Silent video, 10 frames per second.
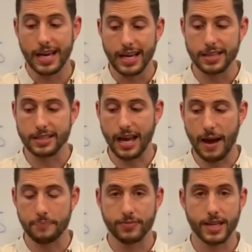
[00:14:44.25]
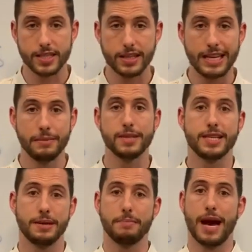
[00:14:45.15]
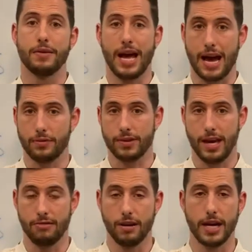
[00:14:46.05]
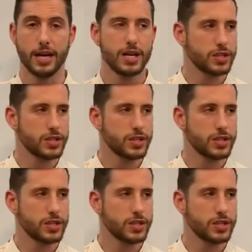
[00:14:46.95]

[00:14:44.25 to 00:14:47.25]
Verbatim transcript: is that there's a limited amount out there, right?